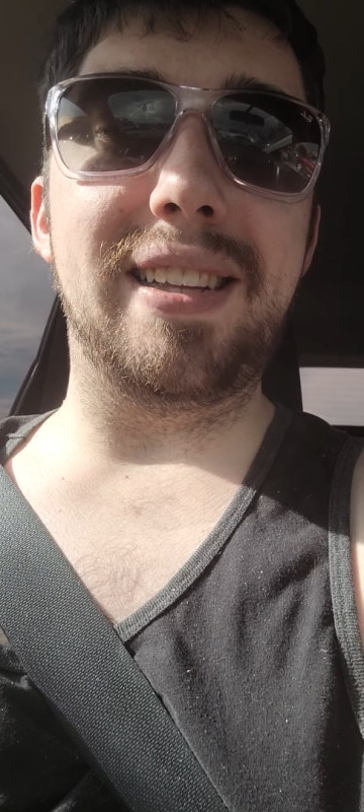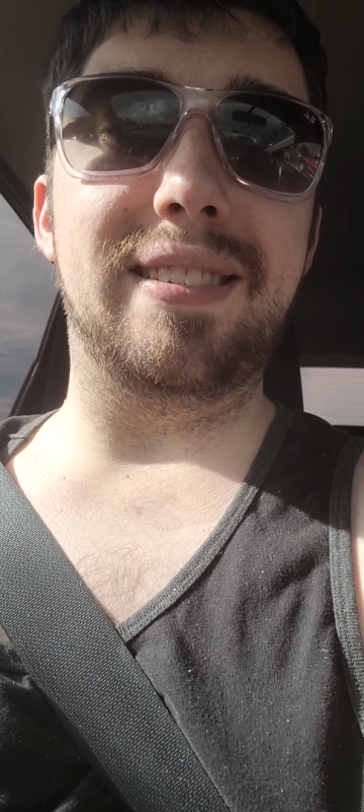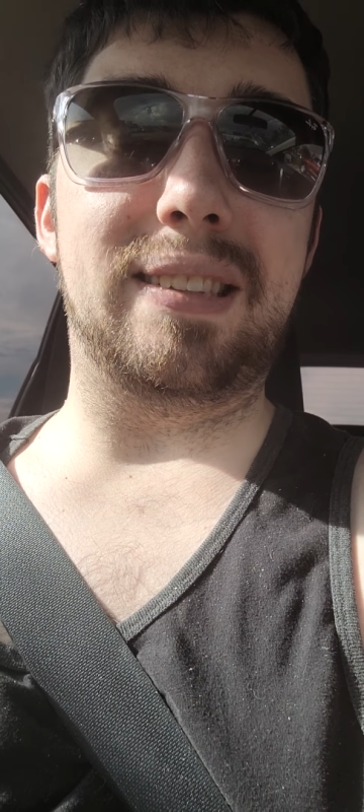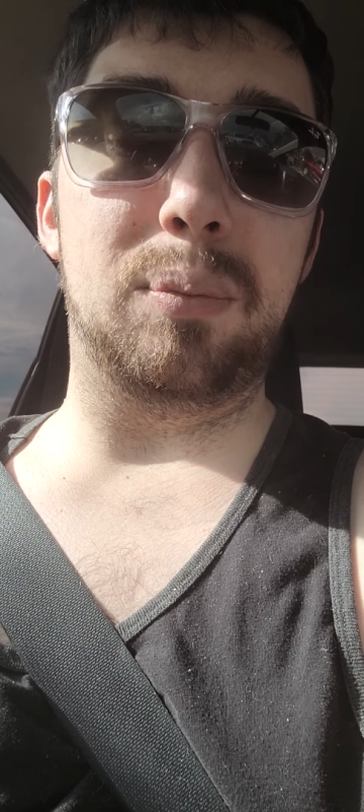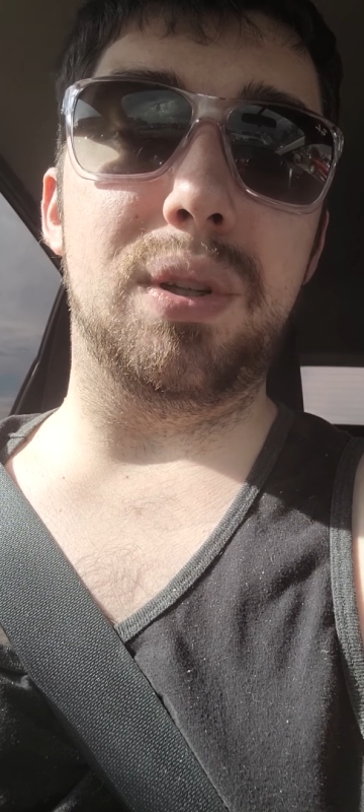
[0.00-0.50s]
in
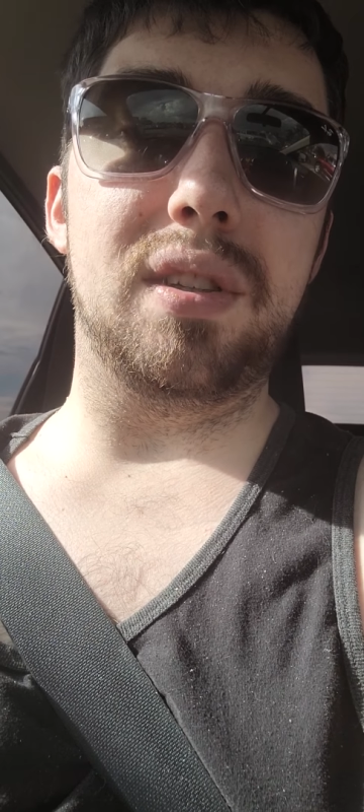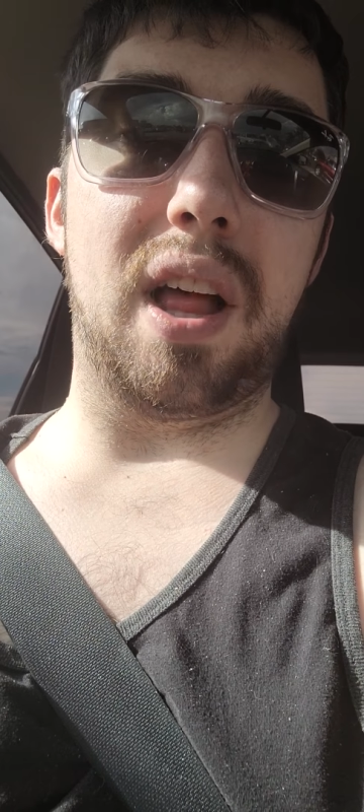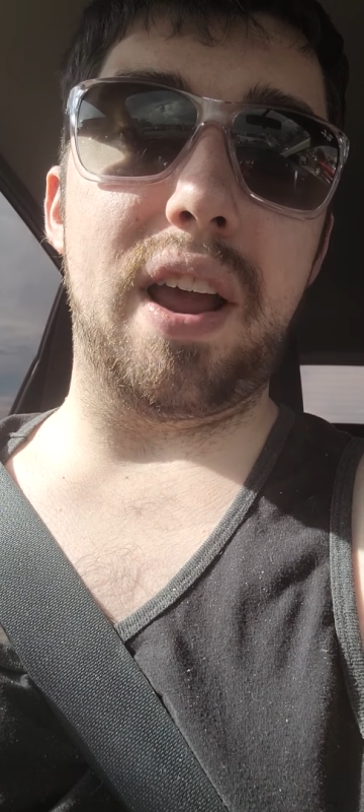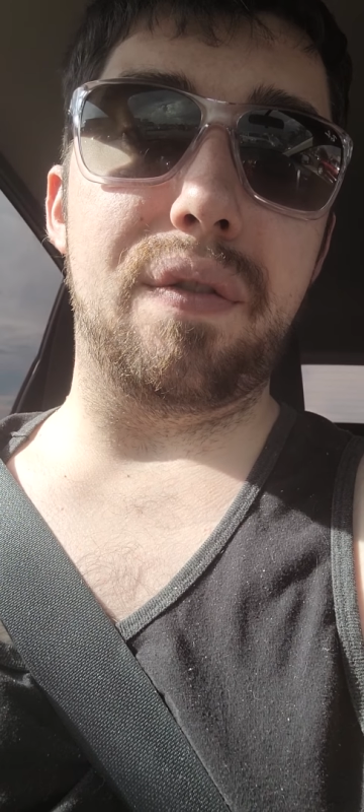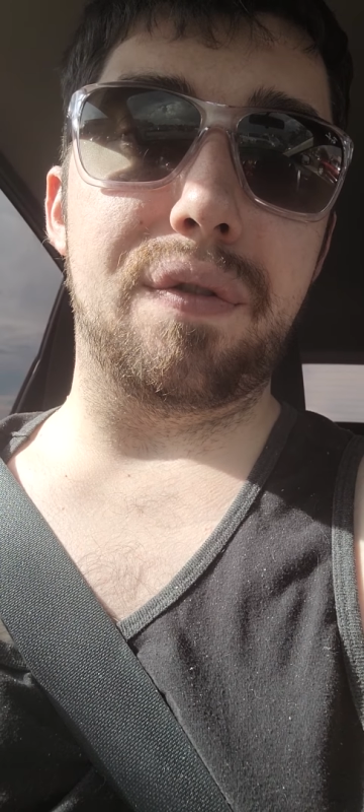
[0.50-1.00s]
someone's
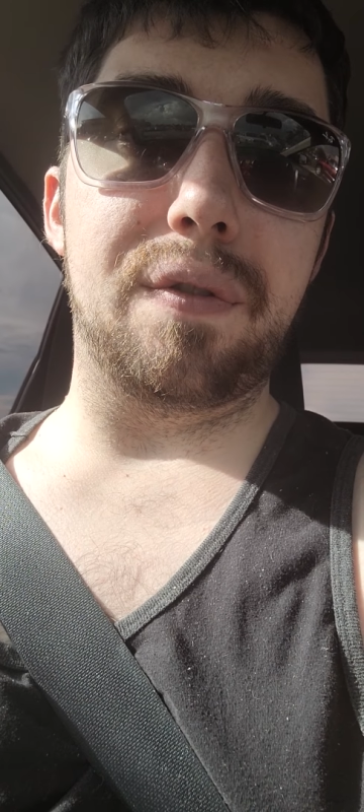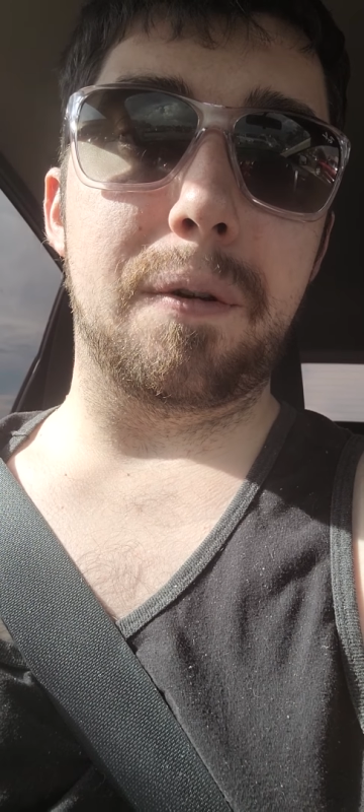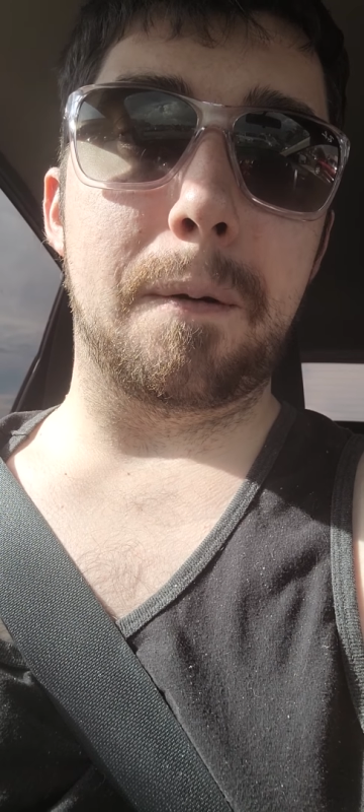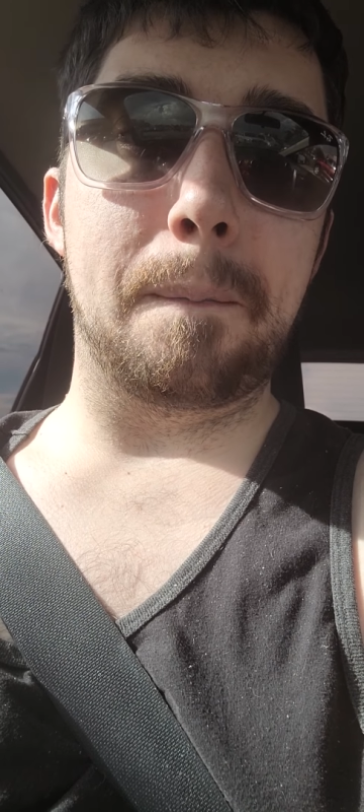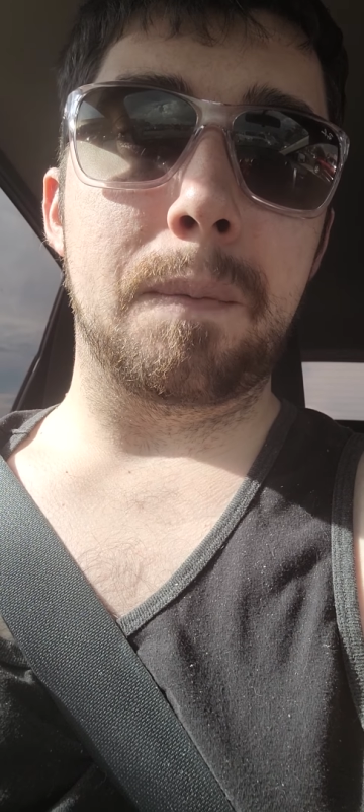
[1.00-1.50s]
life,
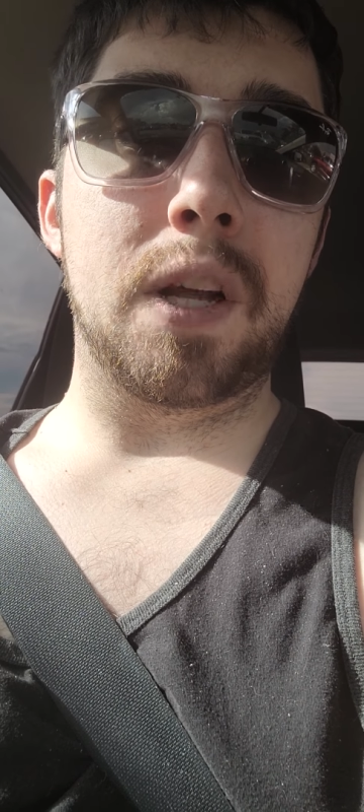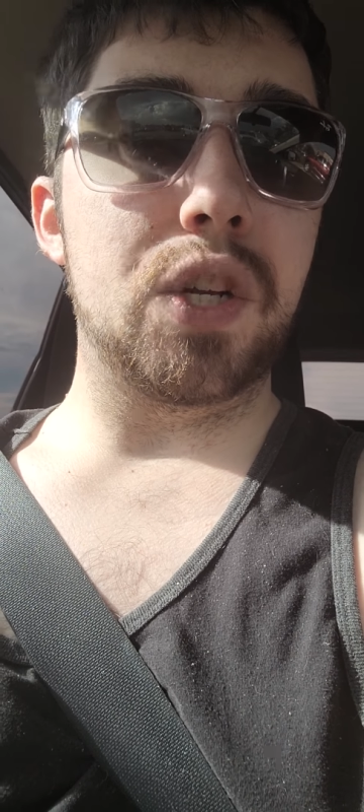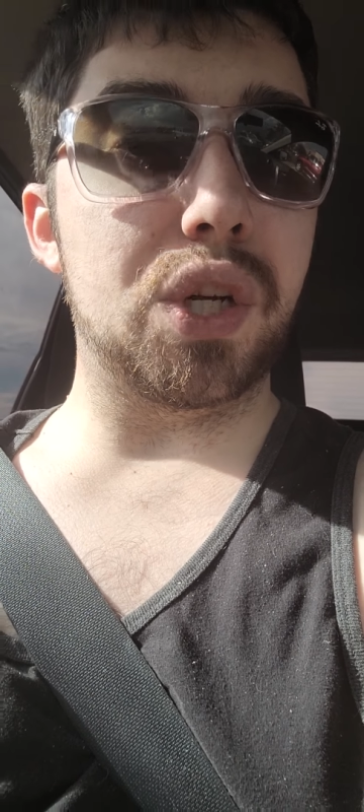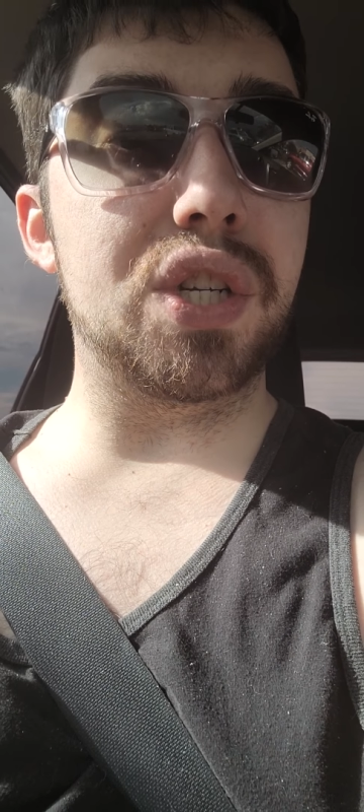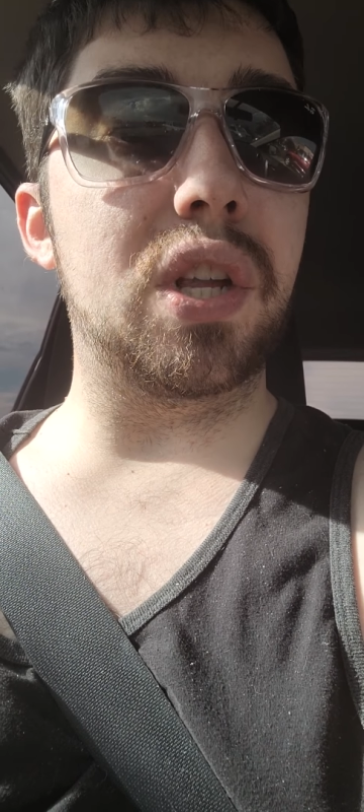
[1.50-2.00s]

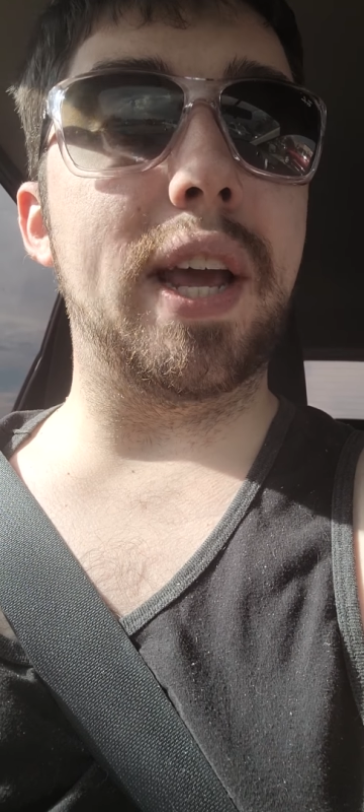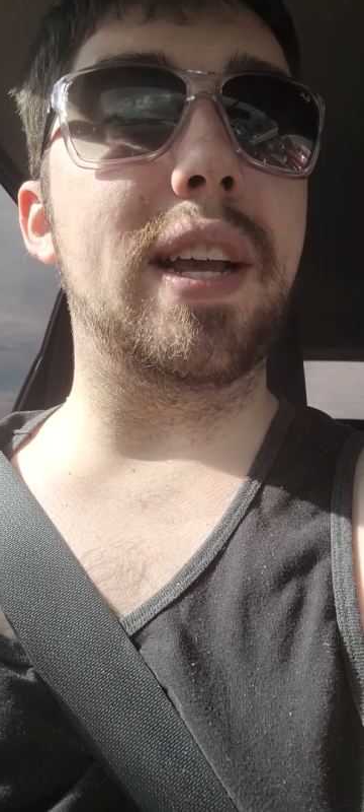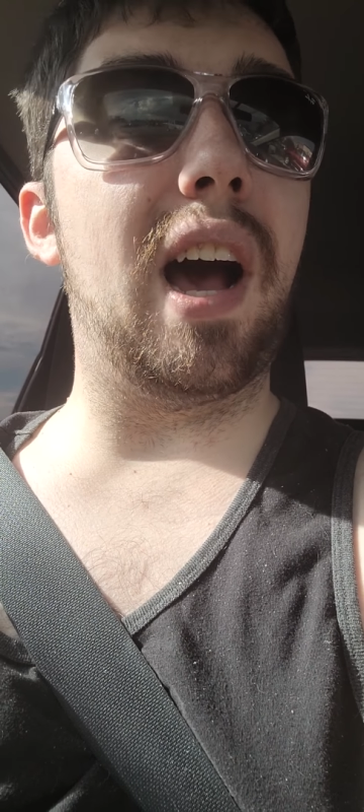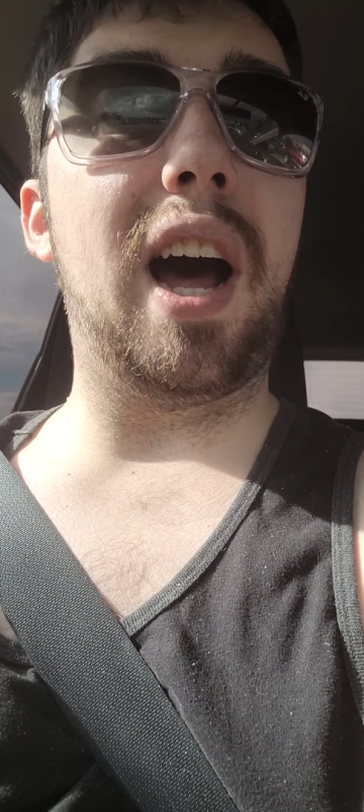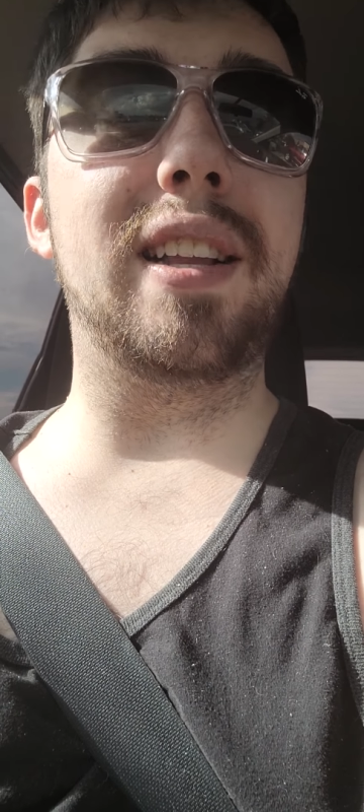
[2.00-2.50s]
just like
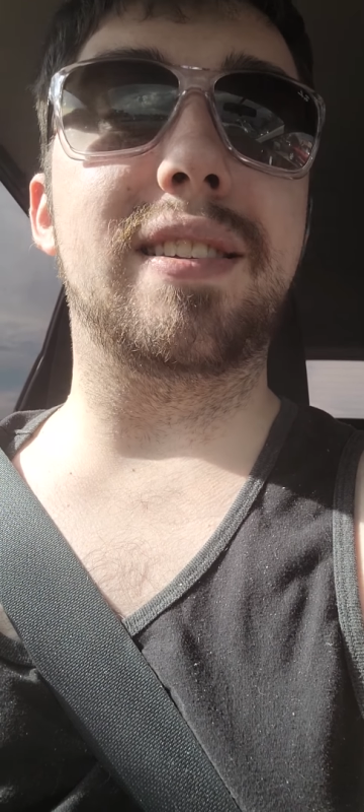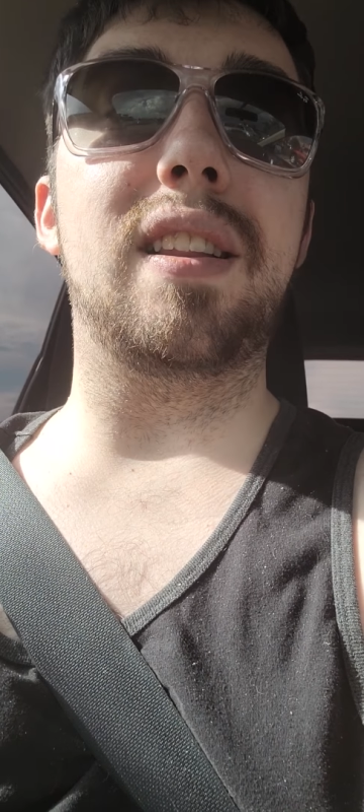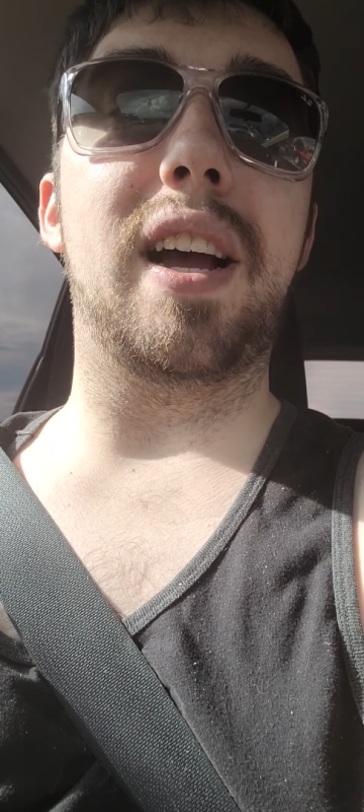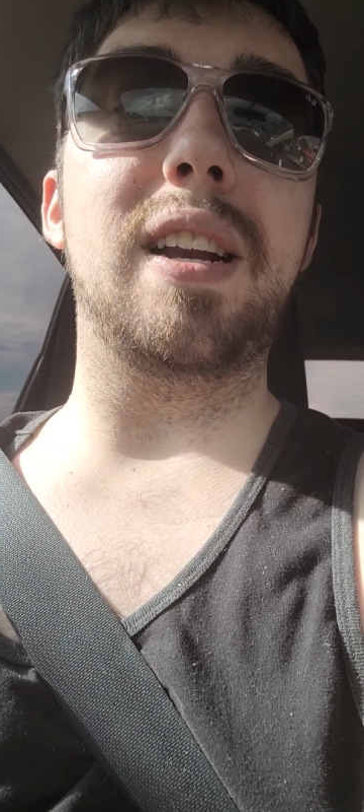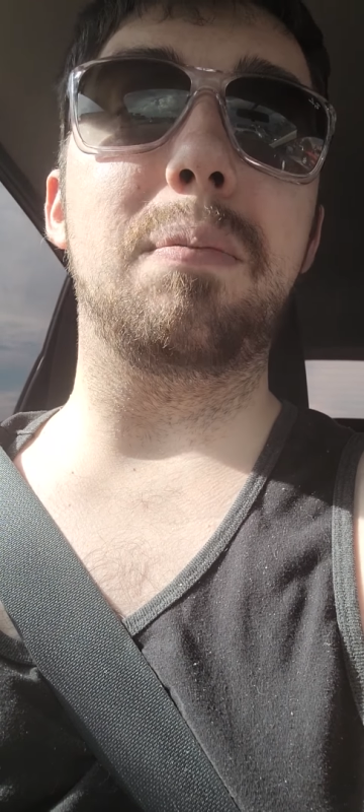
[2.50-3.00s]
God is the
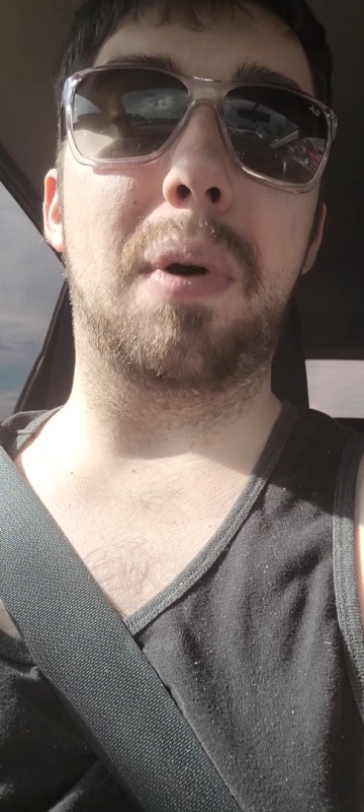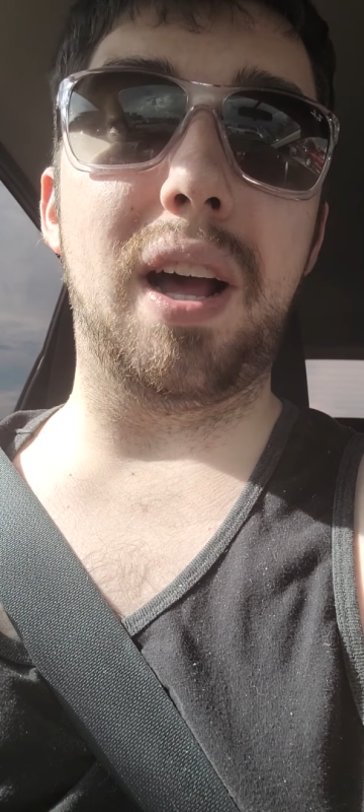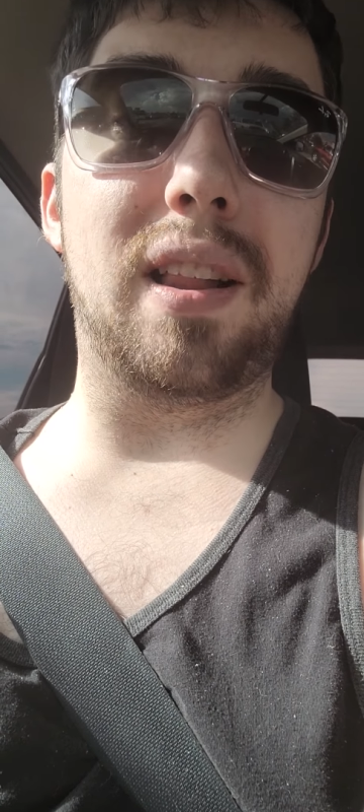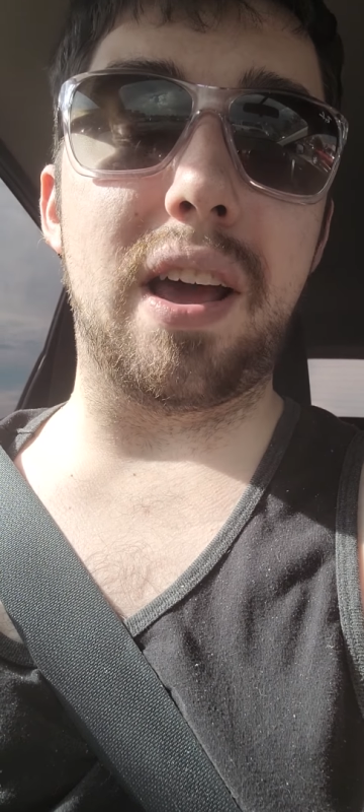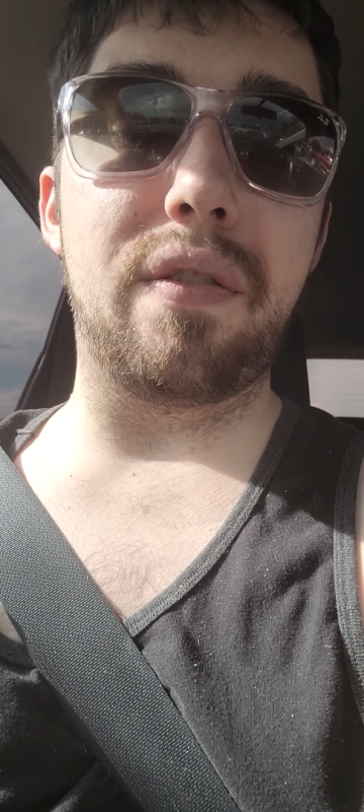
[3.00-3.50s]
light in
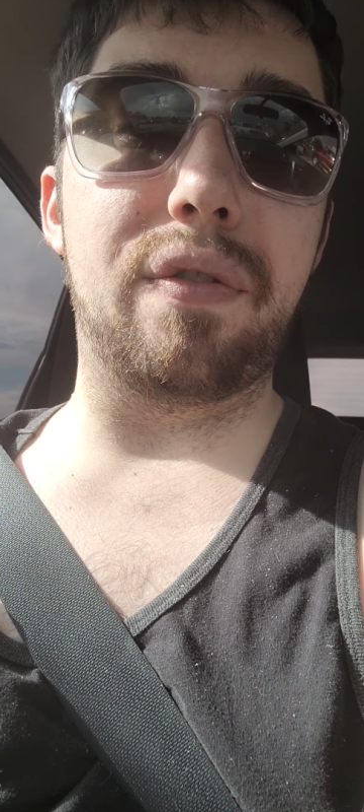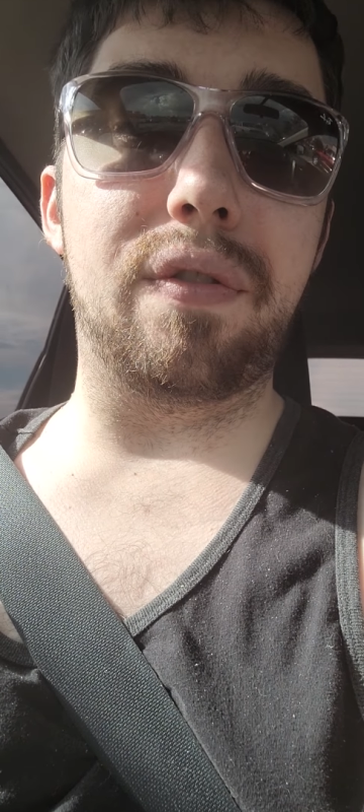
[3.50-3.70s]
my life.